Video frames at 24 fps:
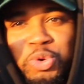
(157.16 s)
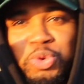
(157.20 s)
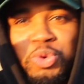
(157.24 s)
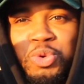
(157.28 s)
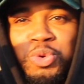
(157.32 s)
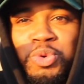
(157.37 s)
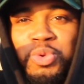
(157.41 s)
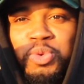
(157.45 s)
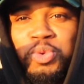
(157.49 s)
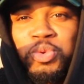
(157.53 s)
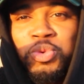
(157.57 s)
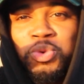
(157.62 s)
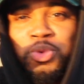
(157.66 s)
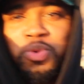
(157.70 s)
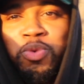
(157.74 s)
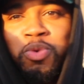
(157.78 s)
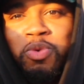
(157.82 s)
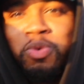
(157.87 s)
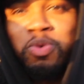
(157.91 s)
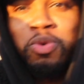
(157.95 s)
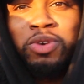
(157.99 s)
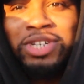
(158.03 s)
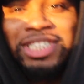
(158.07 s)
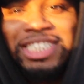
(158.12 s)
give us
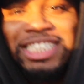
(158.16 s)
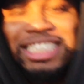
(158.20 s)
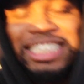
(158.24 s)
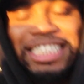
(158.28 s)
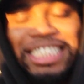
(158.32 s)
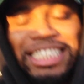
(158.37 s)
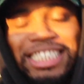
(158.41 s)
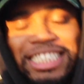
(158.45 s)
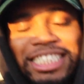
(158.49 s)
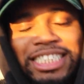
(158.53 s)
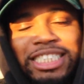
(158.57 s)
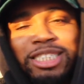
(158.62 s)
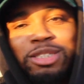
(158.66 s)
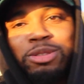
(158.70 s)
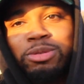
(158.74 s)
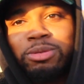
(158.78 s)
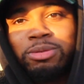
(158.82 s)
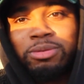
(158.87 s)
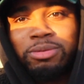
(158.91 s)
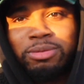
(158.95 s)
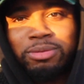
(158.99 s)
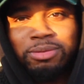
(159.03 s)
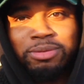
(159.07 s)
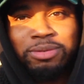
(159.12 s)
5 tips on how to
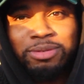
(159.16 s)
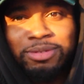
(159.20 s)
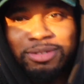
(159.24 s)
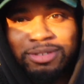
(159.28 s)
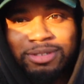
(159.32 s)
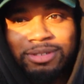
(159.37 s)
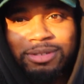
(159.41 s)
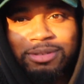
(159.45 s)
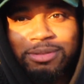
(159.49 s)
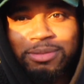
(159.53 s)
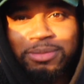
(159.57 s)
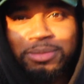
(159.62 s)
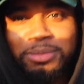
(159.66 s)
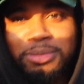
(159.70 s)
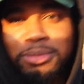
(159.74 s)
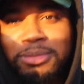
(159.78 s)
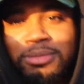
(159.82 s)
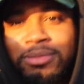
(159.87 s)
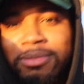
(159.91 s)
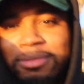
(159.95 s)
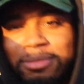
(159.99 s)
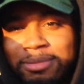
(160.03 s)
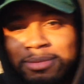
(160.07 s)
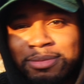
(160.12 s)
become the
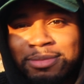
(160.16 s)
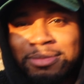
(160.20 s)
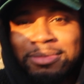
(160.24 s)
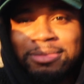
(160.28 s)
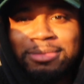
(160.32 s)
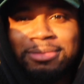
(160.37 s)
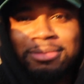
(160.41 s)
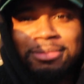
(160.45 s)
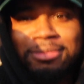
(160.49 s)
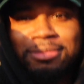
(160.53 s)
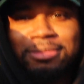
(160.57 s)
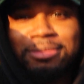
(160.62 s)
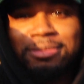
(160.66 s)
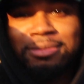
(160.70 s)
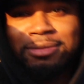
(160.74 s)
ultimate